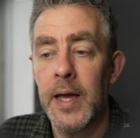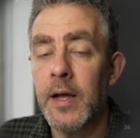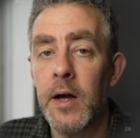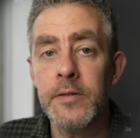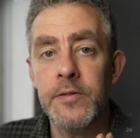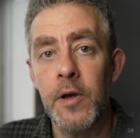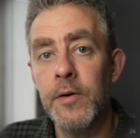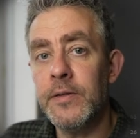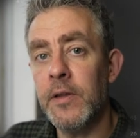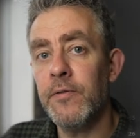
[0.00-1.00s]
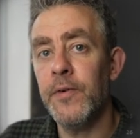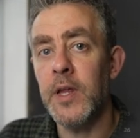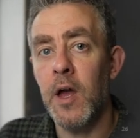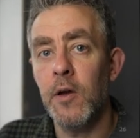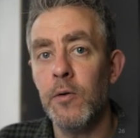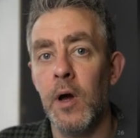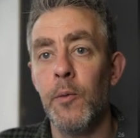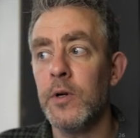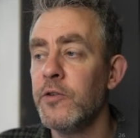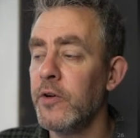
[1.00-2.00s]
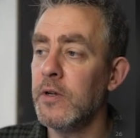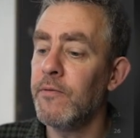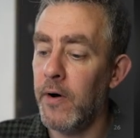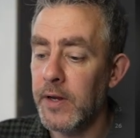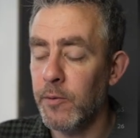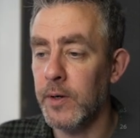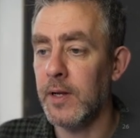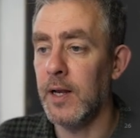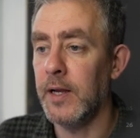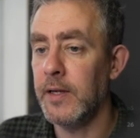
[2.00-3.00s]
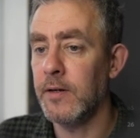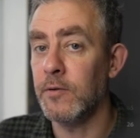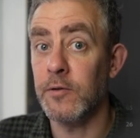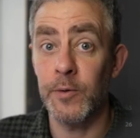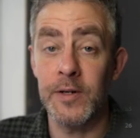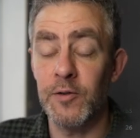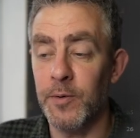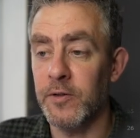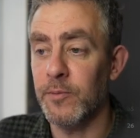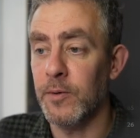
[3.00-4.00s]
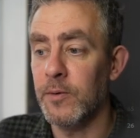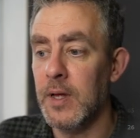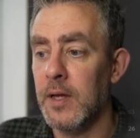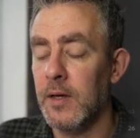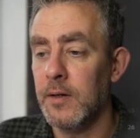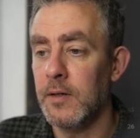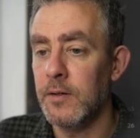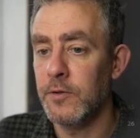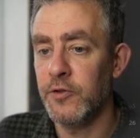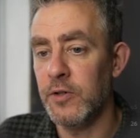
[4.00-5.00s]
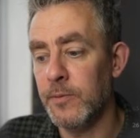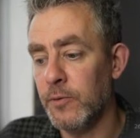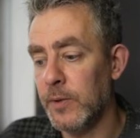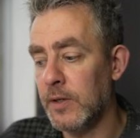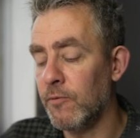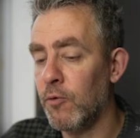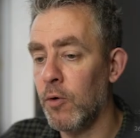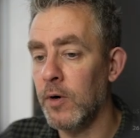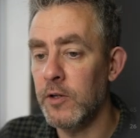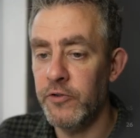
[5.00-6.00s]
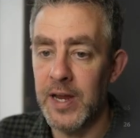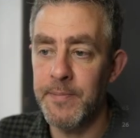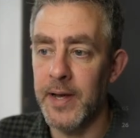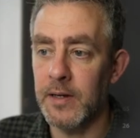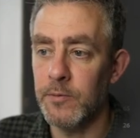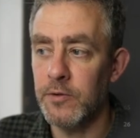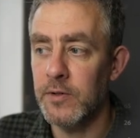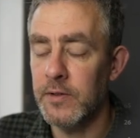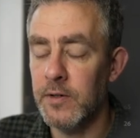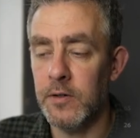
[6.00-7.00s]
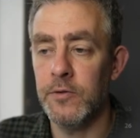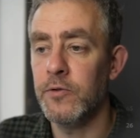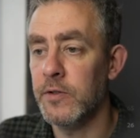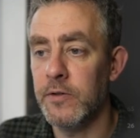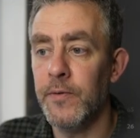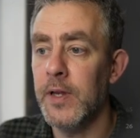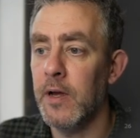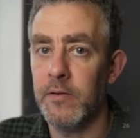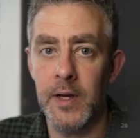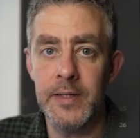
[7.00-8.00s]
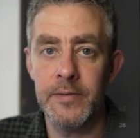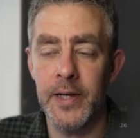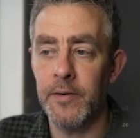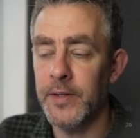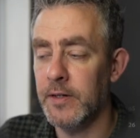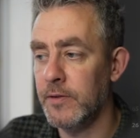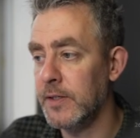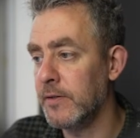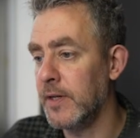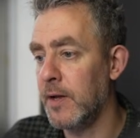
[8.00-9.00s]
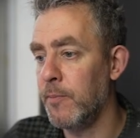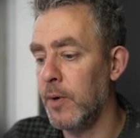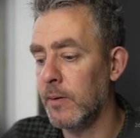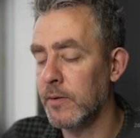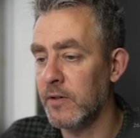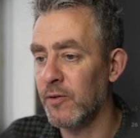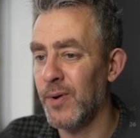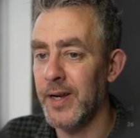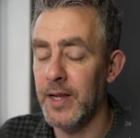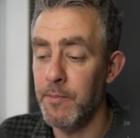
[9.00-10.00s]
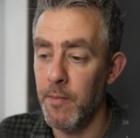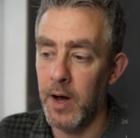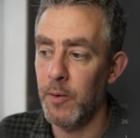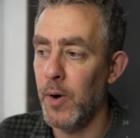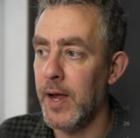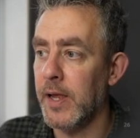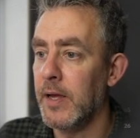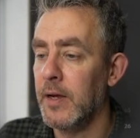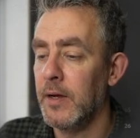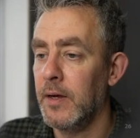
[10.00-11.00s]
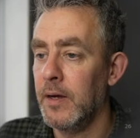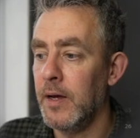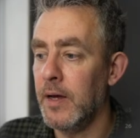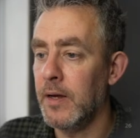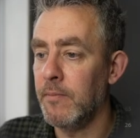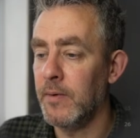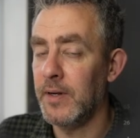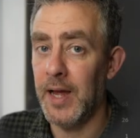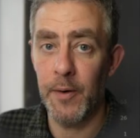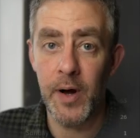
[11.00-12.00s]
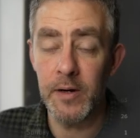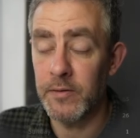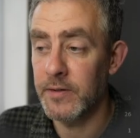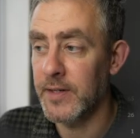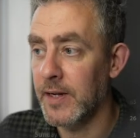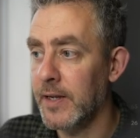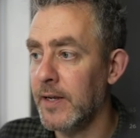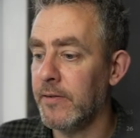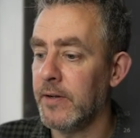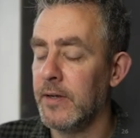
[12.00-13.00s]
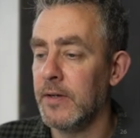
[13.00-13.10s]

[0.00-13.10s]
Hey guys, so in this video I want to show you very quickly, or as quick as possible, shooting between RAW and JPEG. I'm sure there's hundreds of videos like this out there on the internet, but I'm going to explain it in my way and how I understand it.